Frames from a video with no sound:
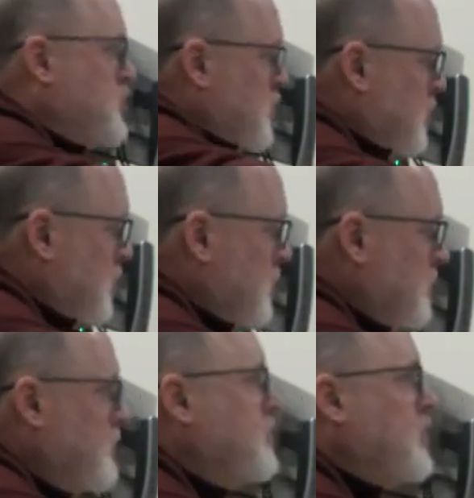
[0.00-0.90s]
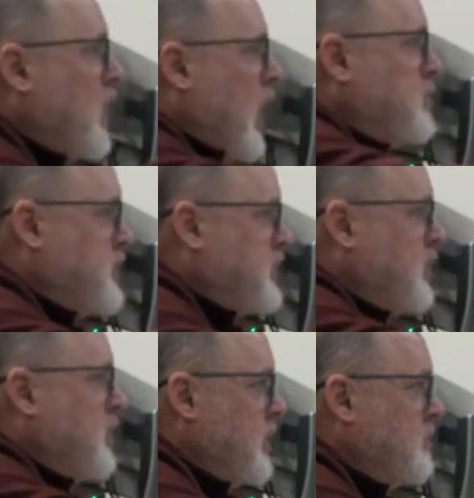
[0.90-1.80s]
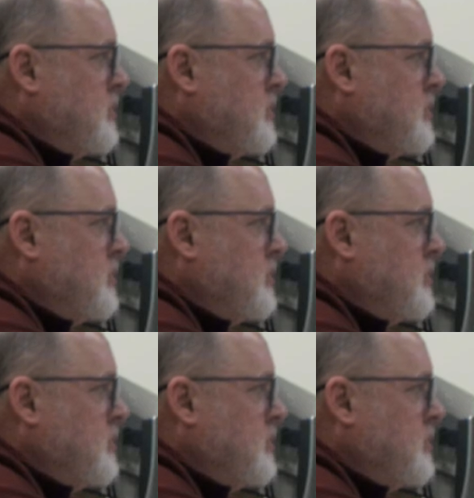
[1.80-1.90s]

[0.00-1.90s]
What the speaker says: to objectivity.